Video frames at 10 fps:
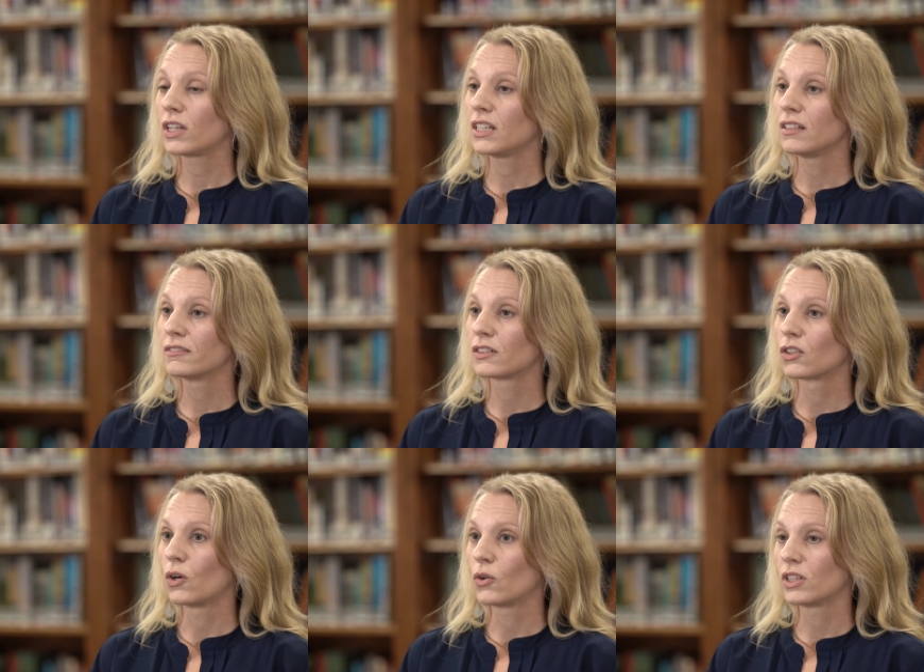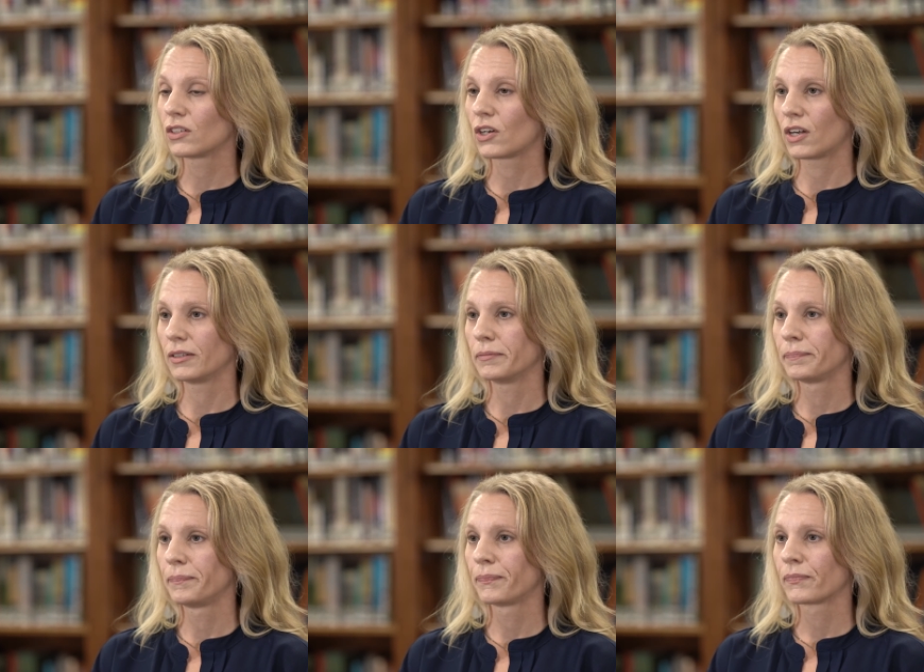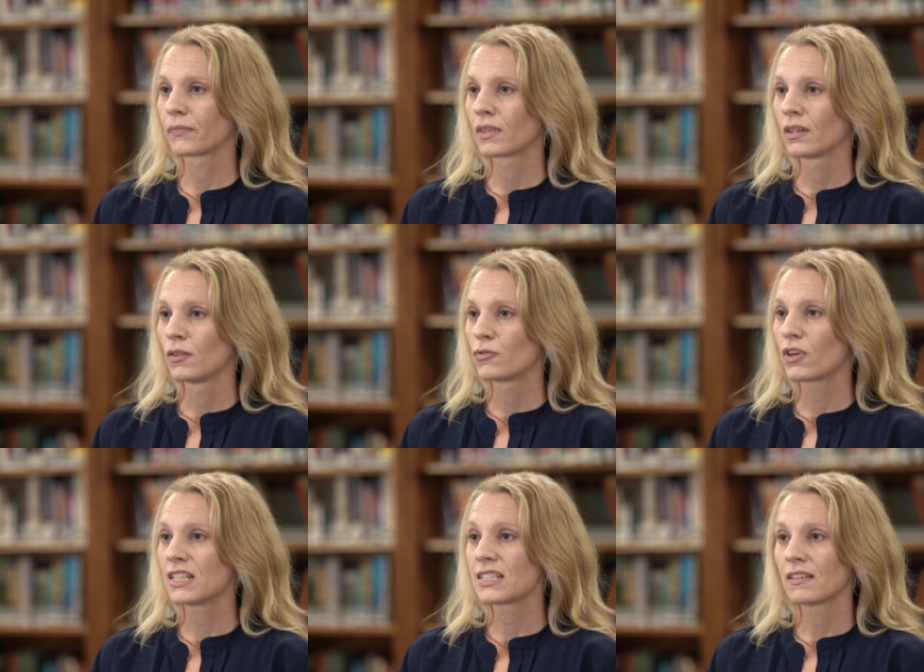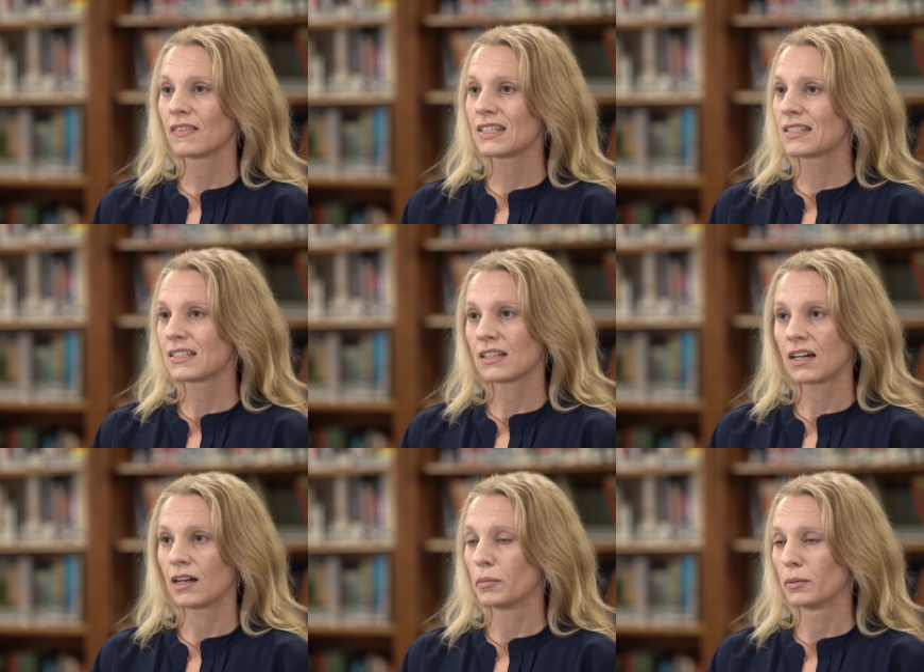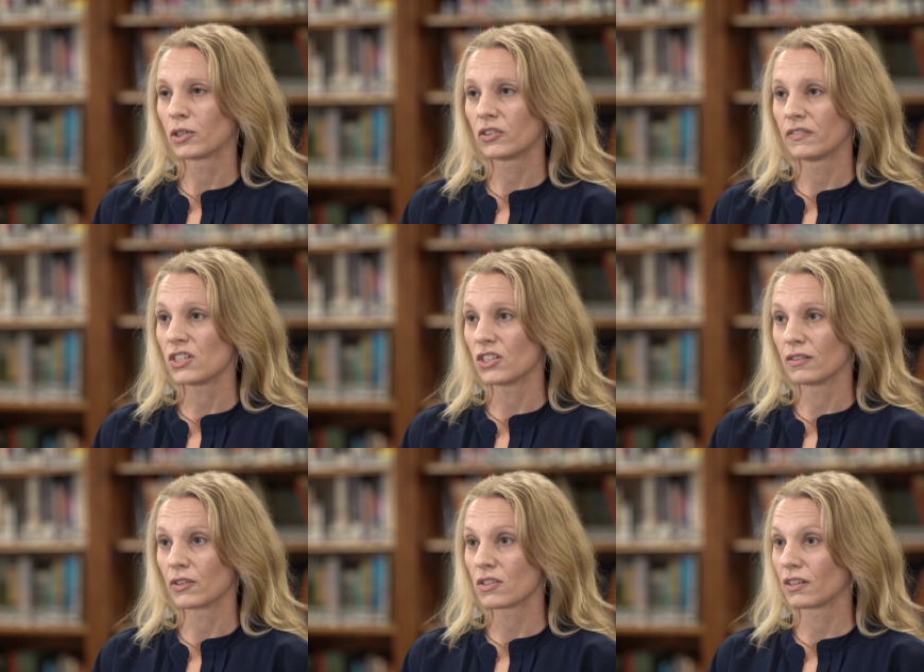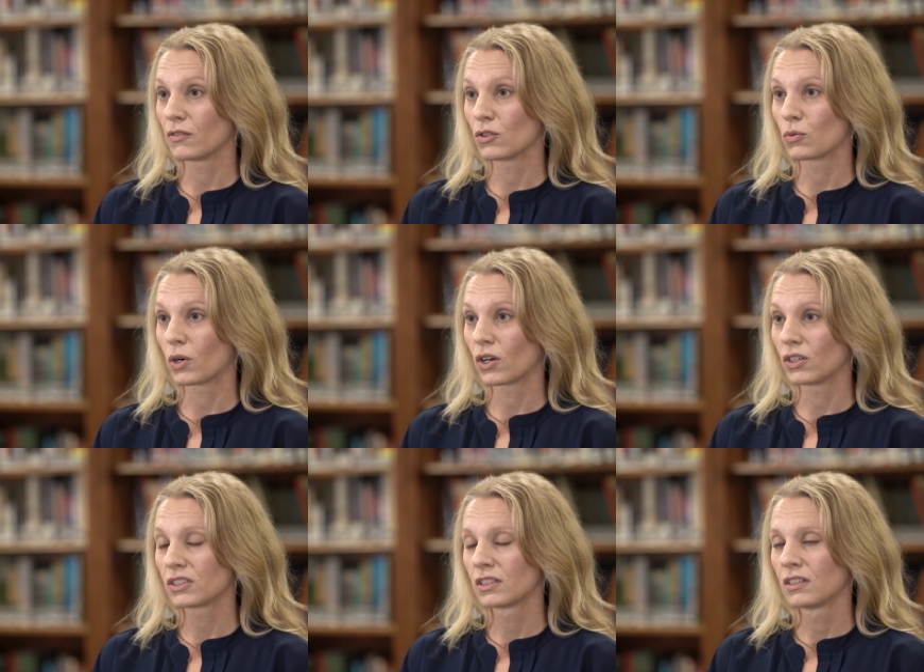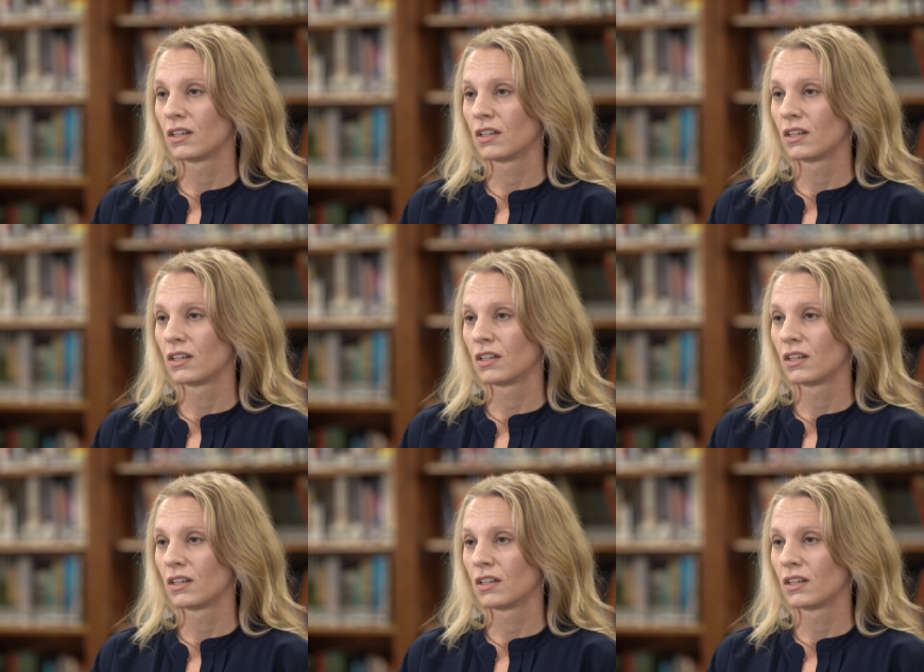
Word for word: Eve alone in the garden. Friends, this is not a biblical vision of ourselves as workers.